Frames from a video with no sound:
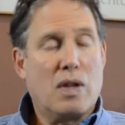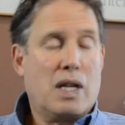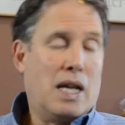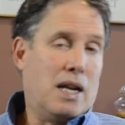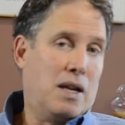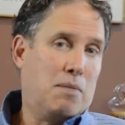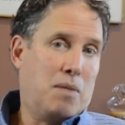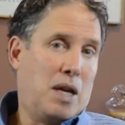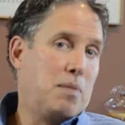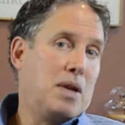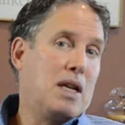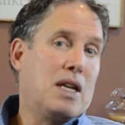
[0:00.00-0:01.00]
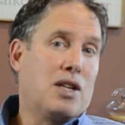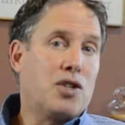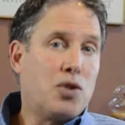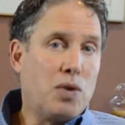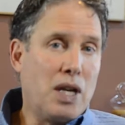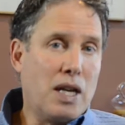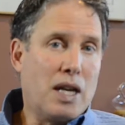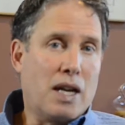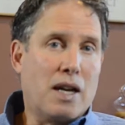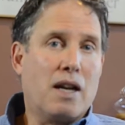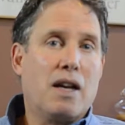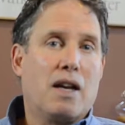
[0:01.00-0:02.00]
and maybe intriguing